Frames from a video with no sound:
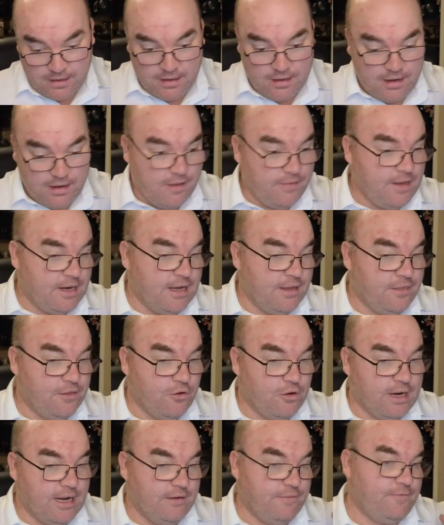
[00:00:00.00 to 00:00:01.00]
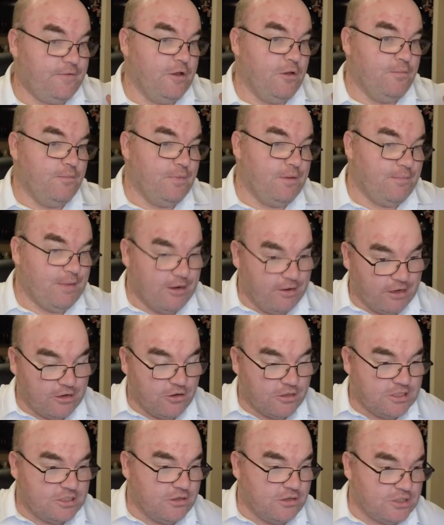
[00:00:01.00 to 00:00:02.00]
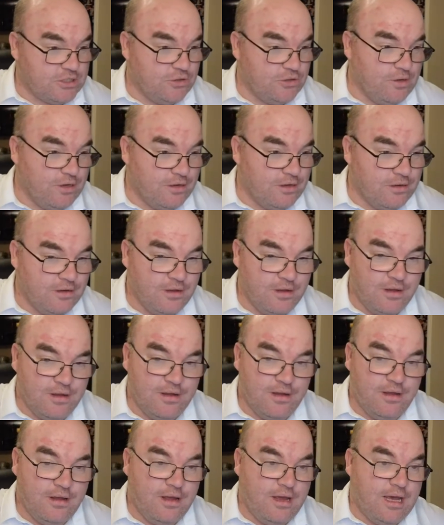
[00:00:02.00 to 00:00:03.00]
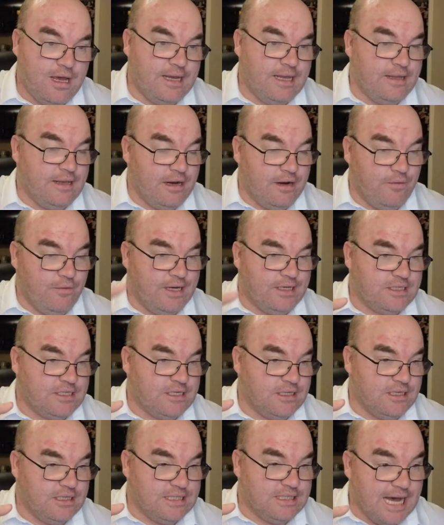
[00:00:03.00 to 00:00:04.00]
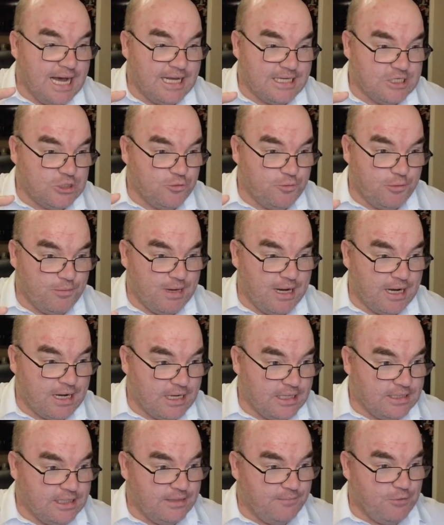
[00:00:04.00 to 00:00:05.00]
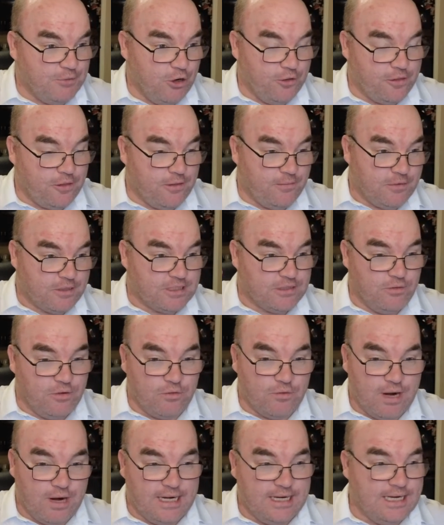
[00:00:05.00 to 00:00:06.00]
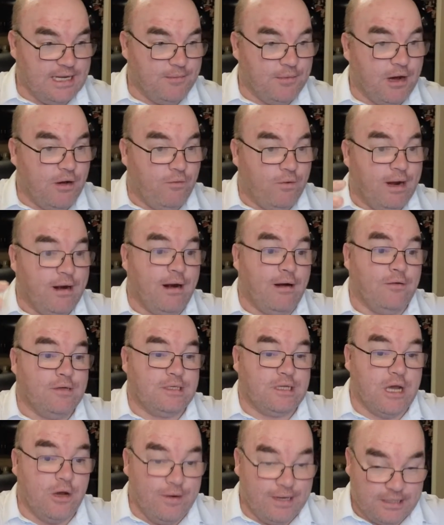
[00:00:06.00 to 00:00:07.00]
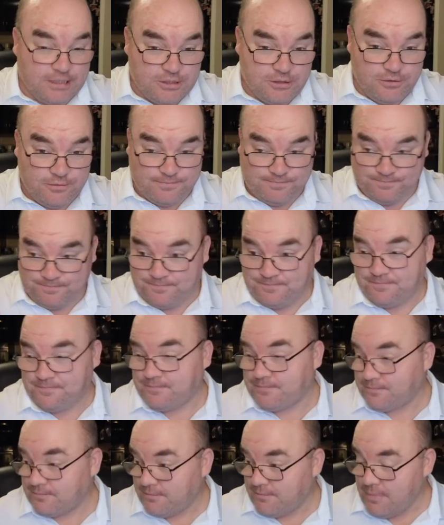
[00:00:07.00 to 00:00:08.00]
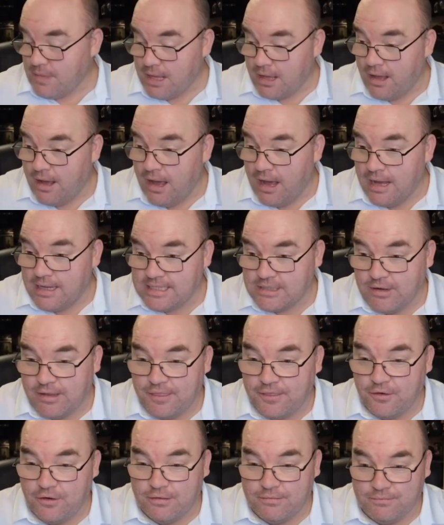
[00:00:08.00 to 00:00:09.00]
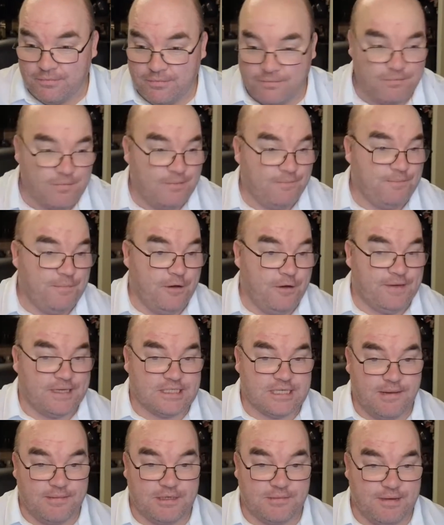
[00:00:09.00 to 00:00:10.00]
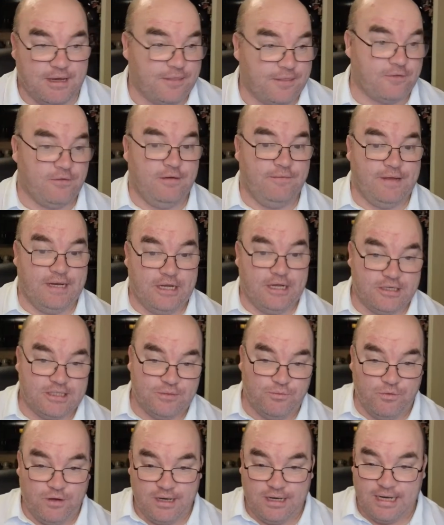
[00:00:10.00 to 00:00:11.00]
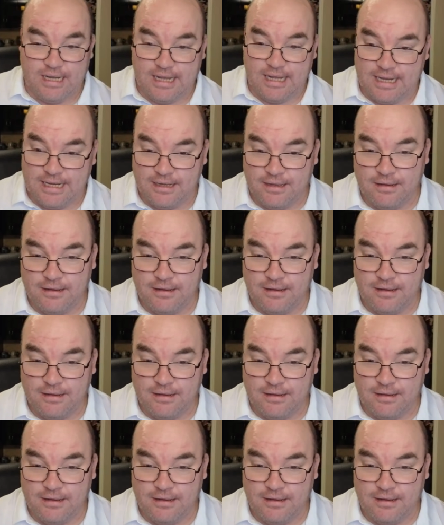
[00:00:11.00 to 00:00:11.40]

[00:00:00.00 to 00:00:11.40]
And then I thought I'd film the Perekrostok tour, And then I went to the Dar supermarket and did both of them because they were right nearby where I was going to. So I thought, perfect time to make three videos in one day.